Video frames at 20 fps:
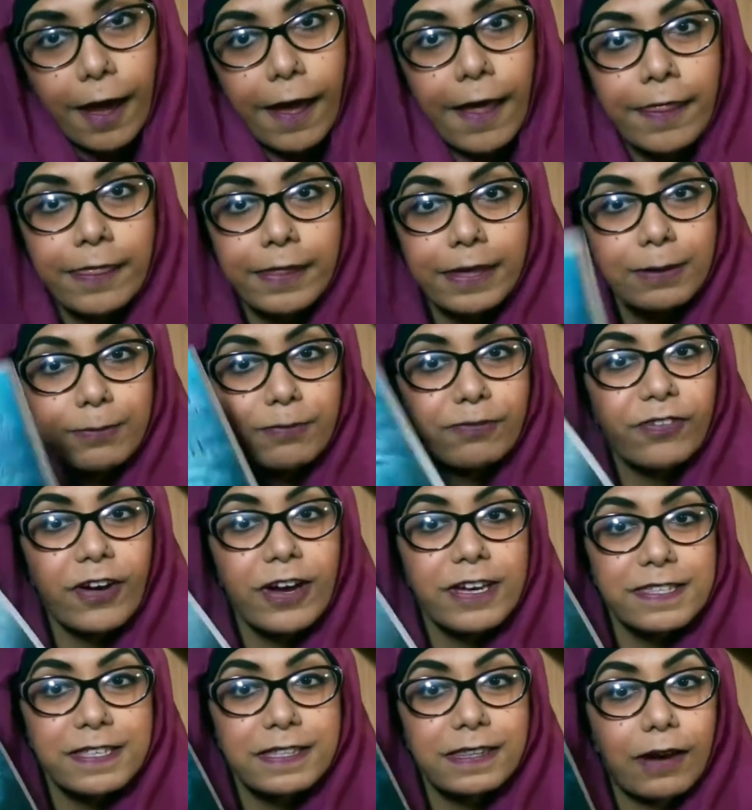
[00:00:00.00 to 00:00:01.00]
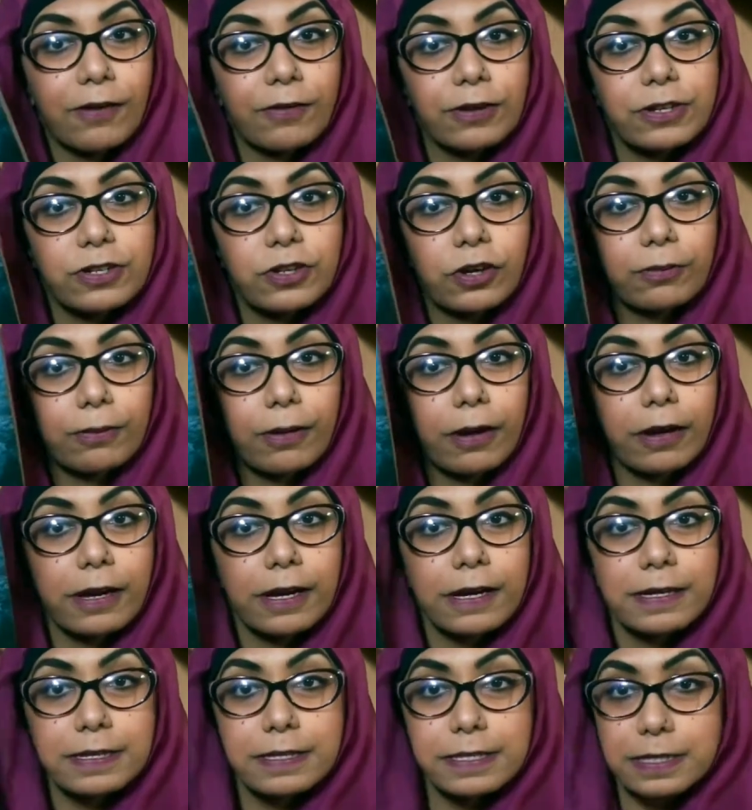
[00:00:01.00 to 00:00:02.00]
And the first thing that I want to talk about
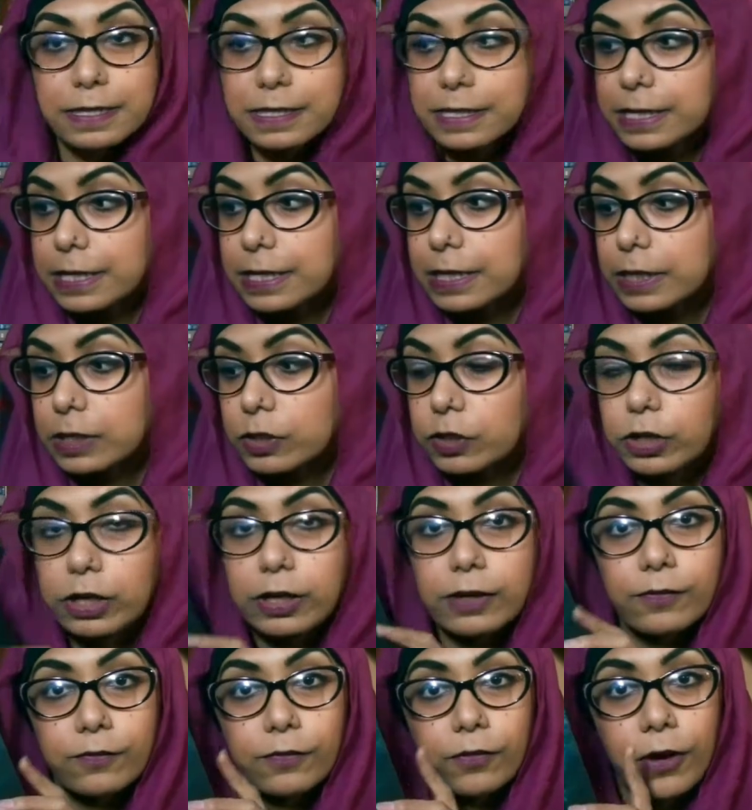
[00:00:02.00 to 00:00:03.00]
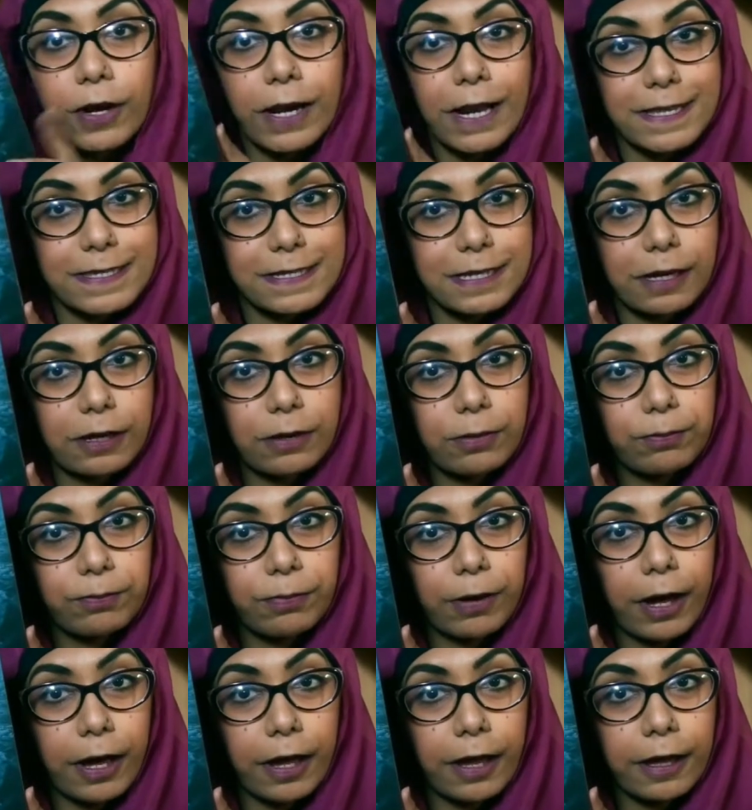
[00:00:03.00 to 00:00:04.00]
is the Looking for Alaska
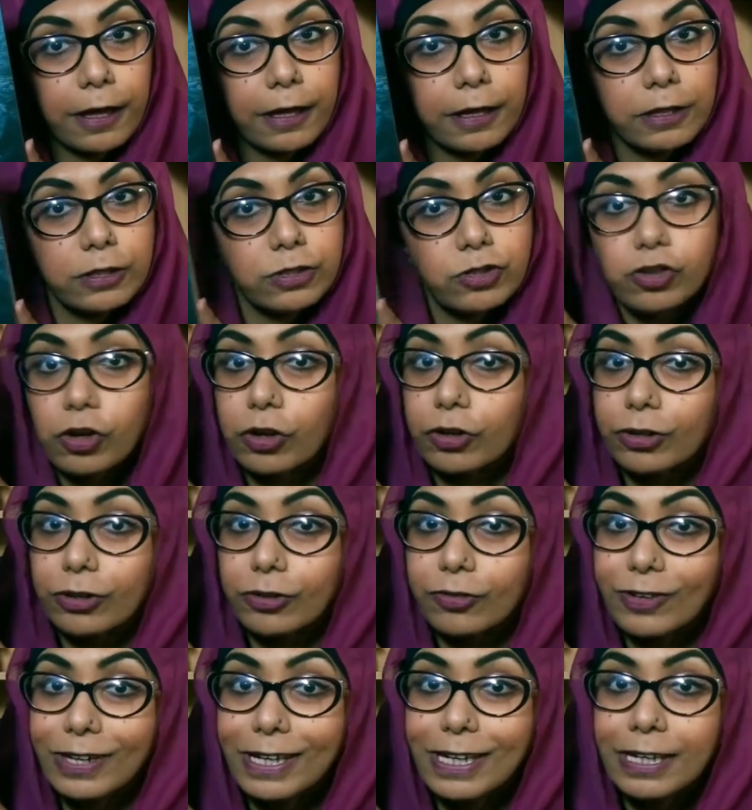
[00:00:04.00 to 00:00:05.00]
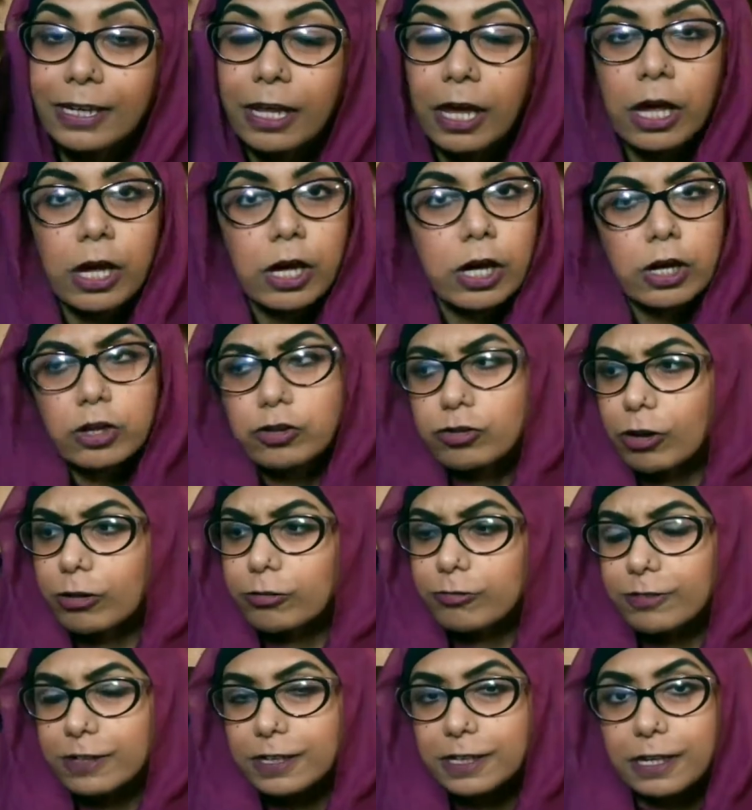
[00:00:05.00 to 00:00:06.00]
by John Green.
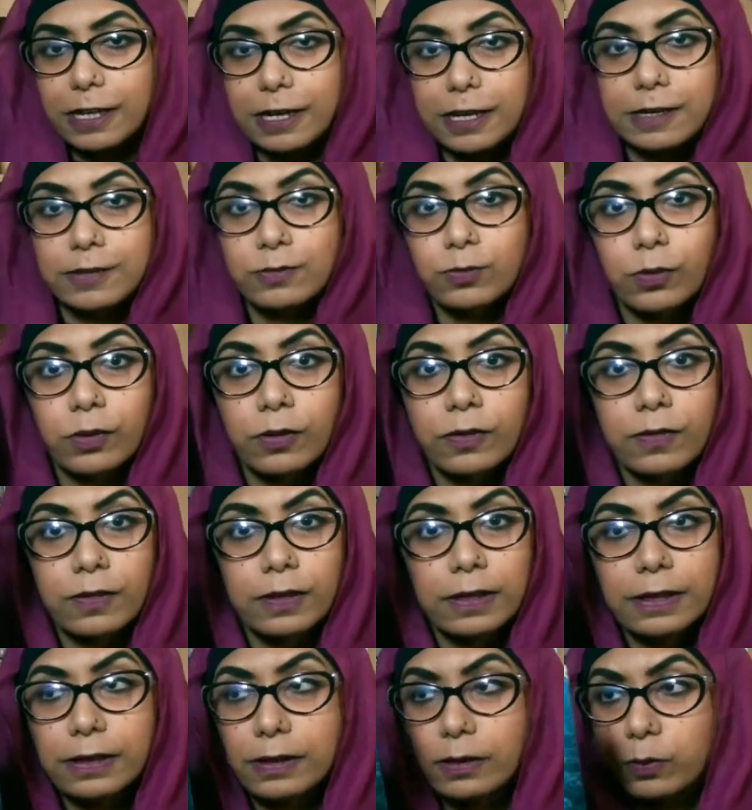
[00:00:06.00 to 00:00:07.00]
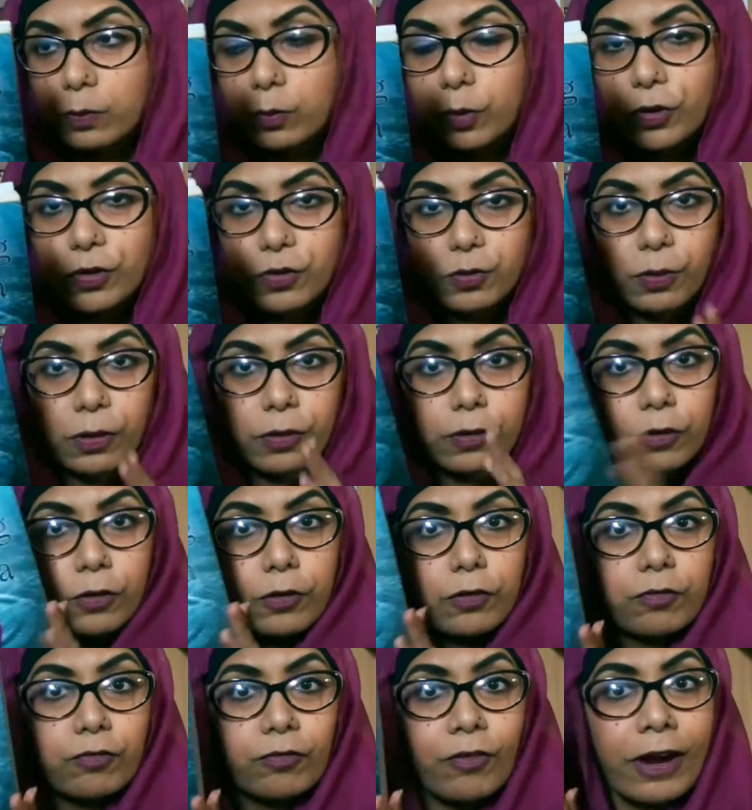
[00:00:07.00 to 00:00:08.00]
John Green is one of the most
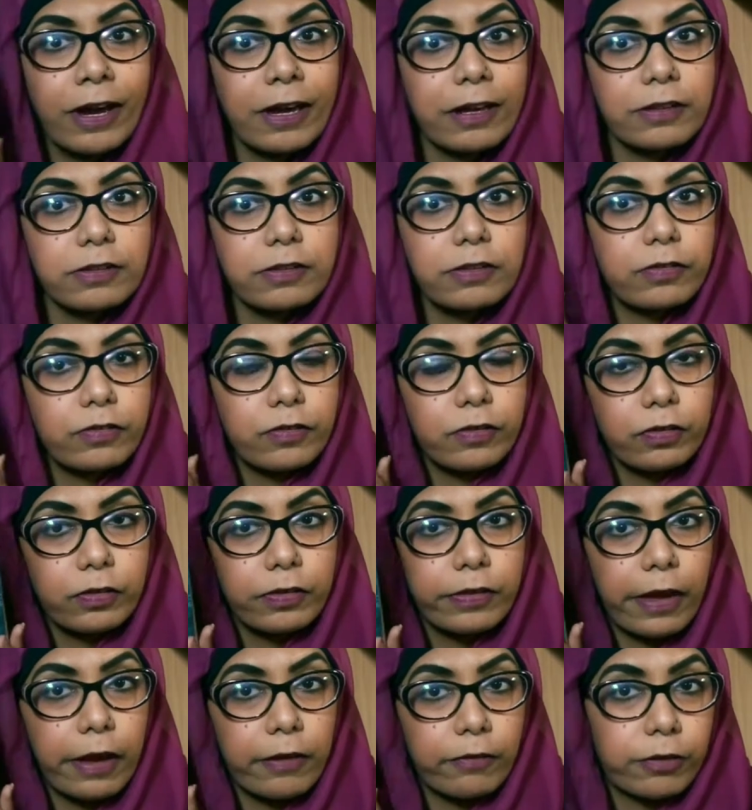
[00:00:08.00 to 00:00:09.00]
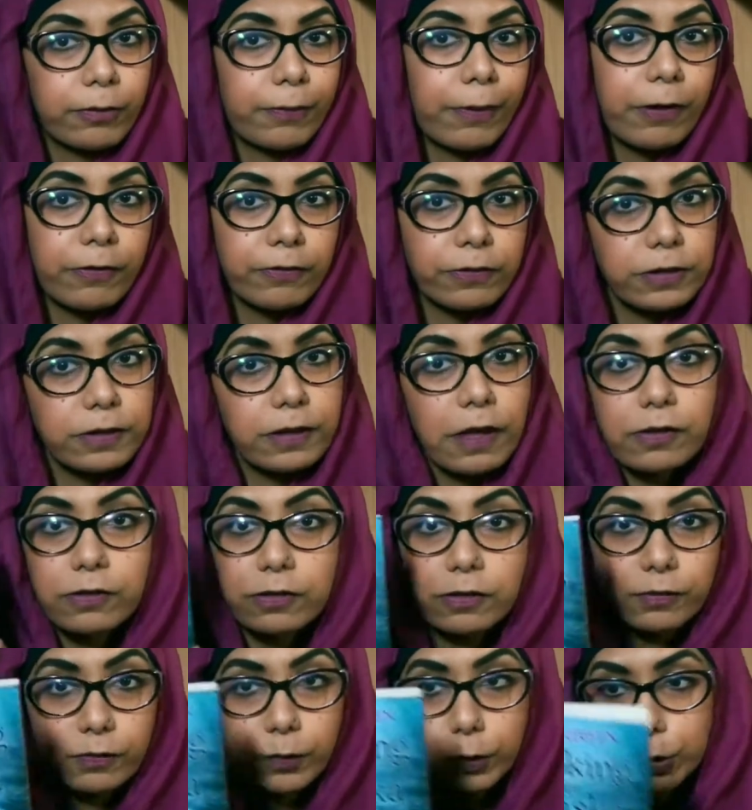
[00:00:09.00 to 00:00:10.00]
well-known writers that have come out of
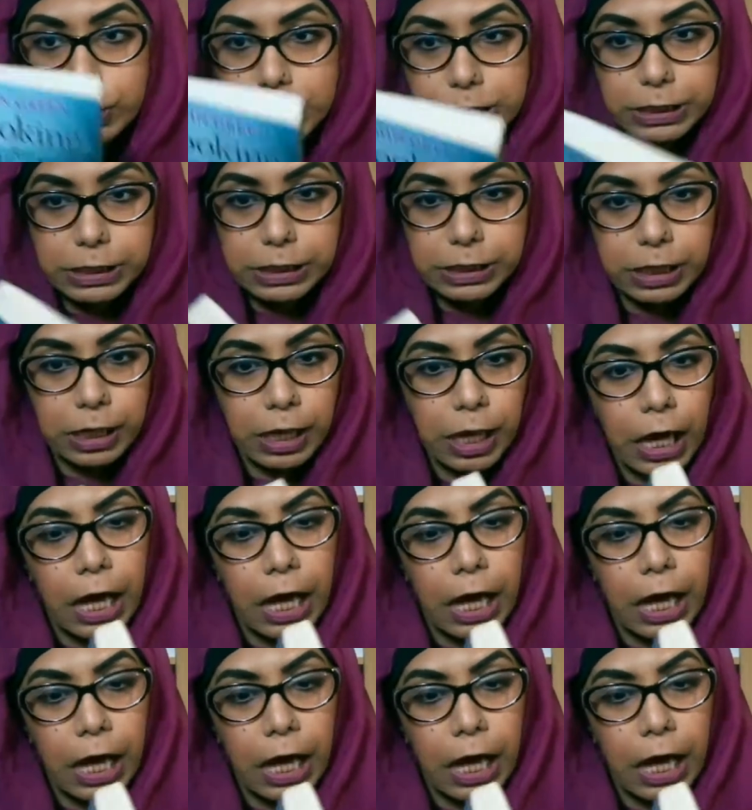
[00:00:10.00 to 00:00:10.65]
2014,